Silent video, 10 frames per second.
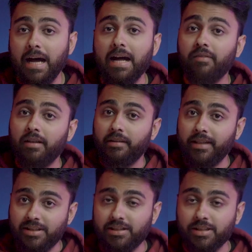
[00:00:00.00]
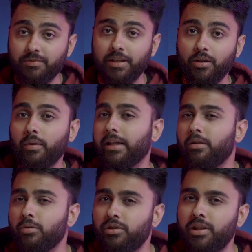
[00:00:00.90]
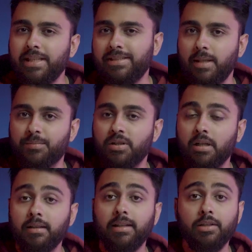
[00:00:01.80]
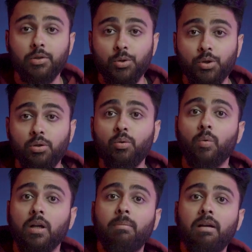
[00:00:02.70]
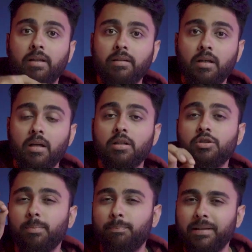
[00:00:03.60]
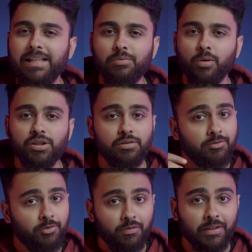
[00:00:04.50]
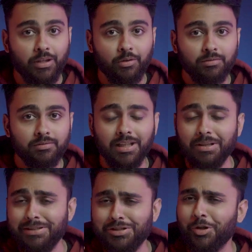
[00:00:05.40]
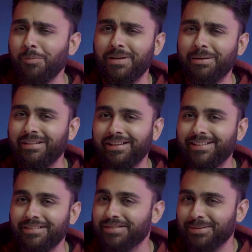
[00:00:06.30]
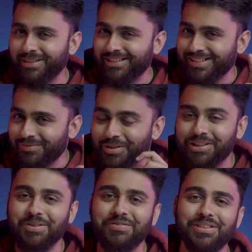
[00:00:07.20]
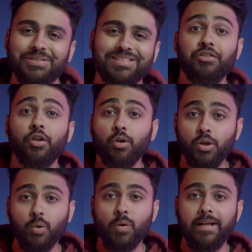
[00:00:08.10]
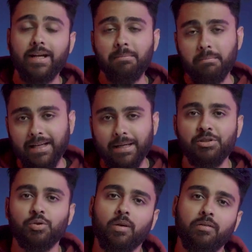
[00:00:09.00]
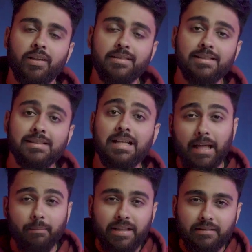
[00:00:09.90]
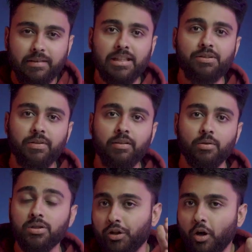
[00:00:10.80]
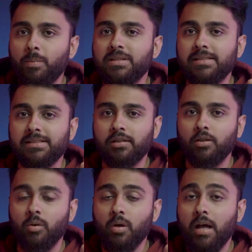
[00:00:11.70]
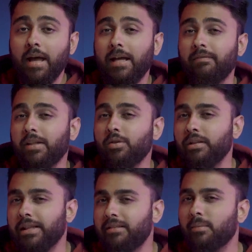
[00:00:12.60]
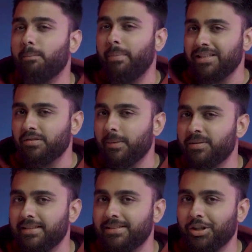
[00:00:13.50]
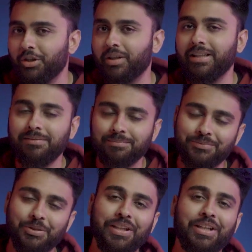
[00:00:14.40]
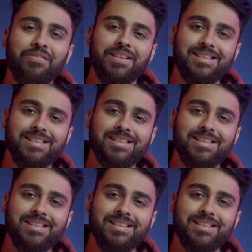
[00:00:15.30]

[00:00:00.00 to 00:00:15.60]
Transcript: I've arranged this video into three steps that you should do one by one. So please watch the full video, otherwise don't blame me later if something doesn't work out for you. If you don't know who I am, my name is Rohan Francis and I make these videos so your business can grow, and when you need the best website security, you think of